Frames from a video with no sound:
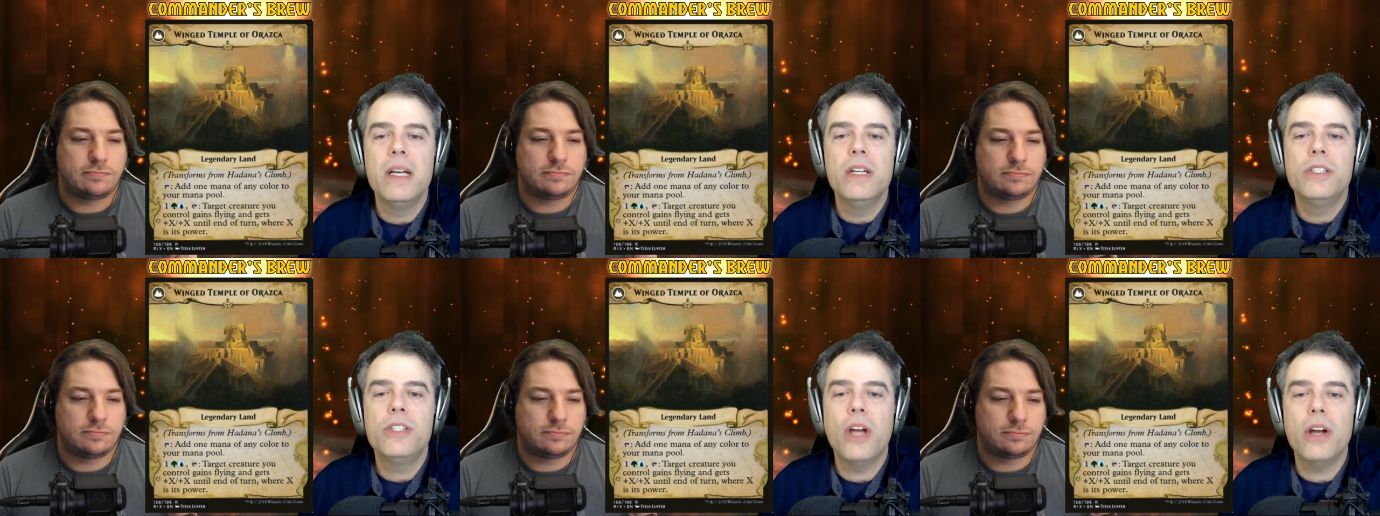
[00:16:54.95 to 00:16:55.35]

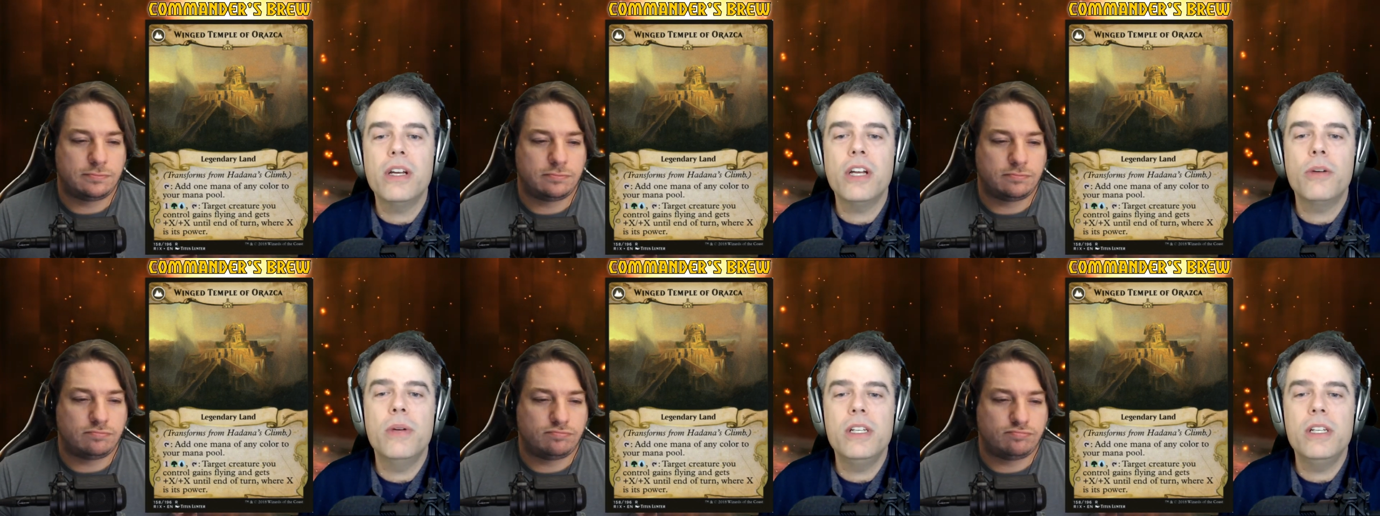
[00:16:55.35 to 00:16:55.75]
Speaker 1: Target
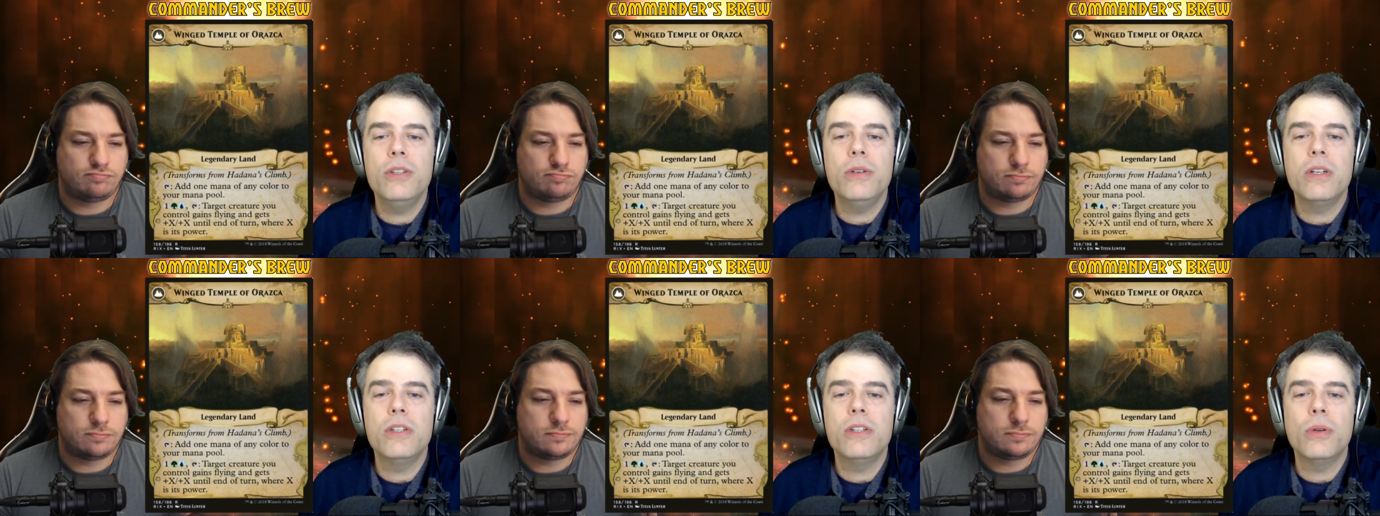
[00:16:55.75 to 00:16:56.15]
creature you
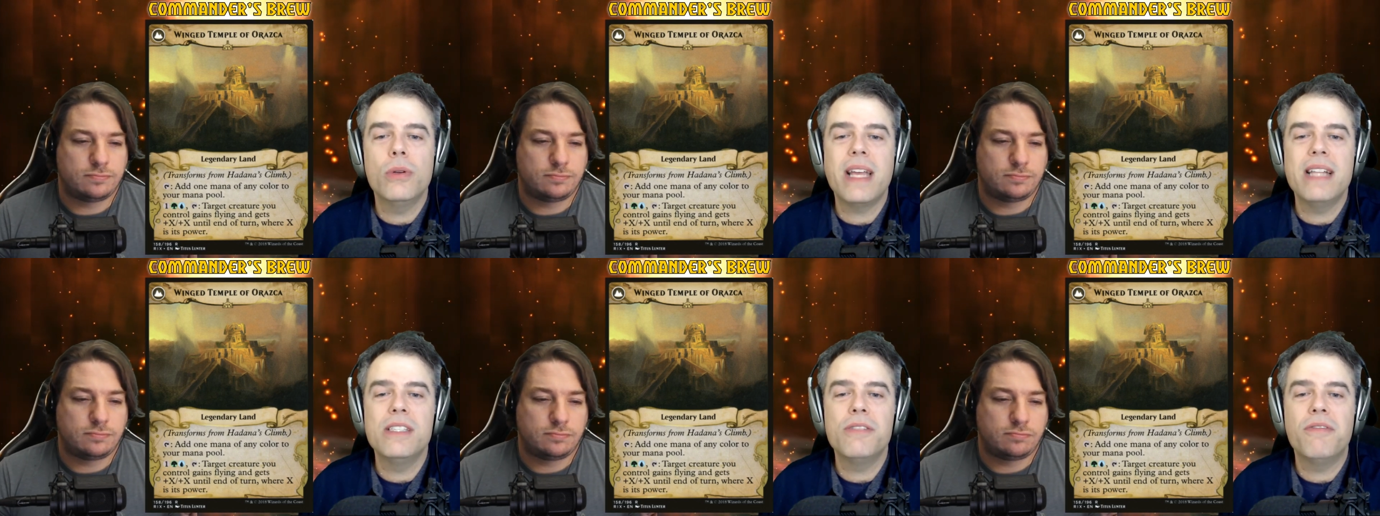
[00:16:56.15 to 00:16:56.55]
control
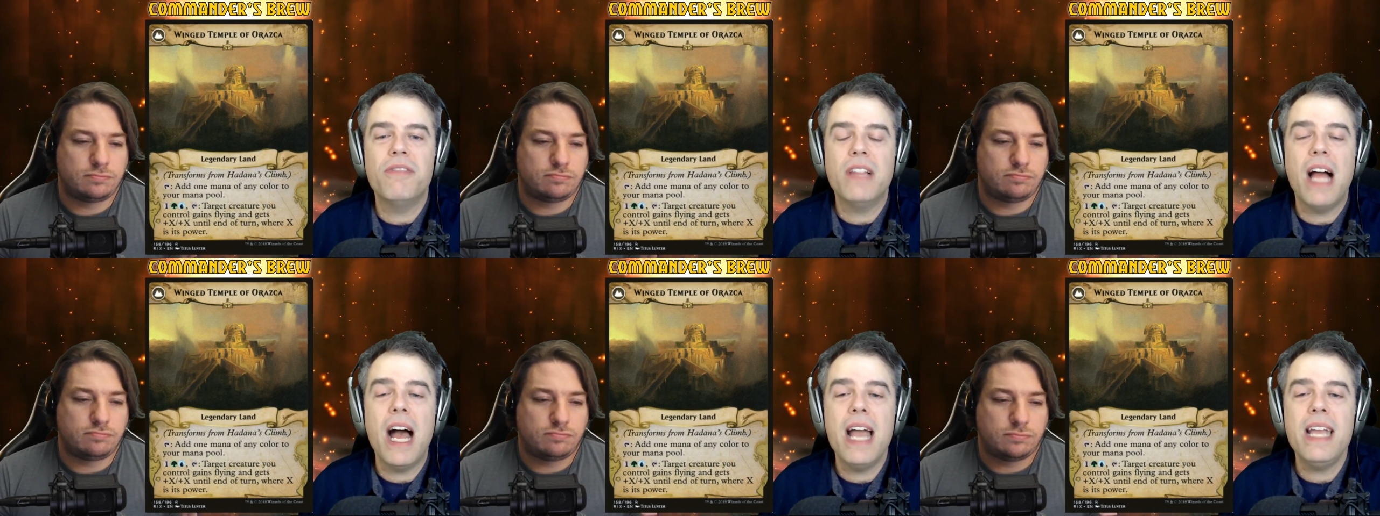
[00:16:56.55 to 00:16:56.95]
gains
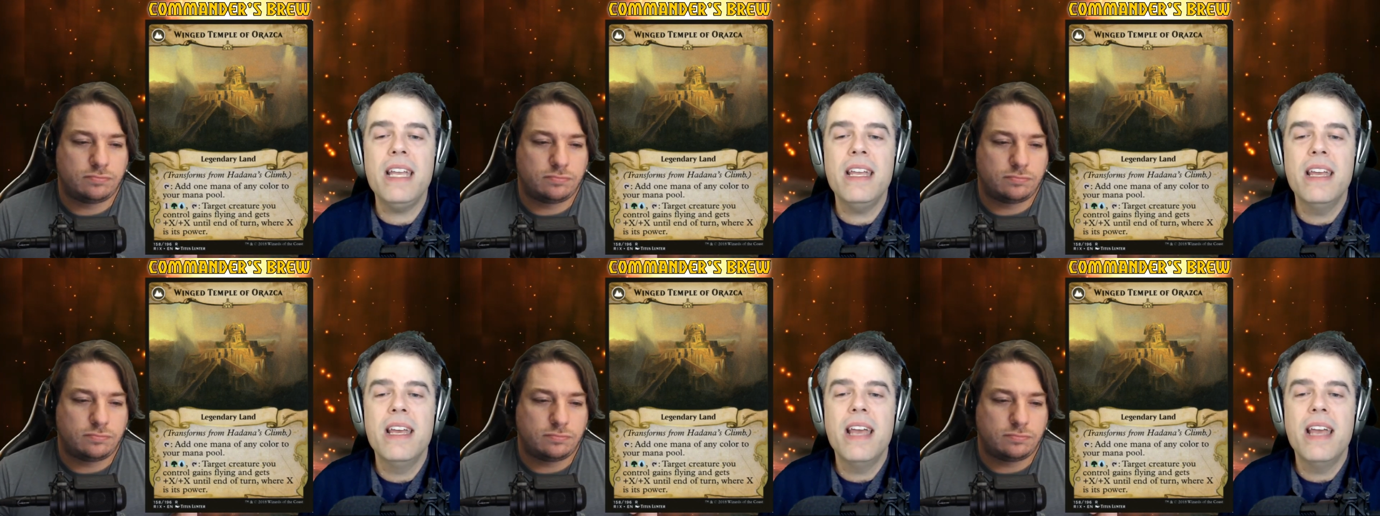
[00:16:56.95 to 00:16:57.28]
flying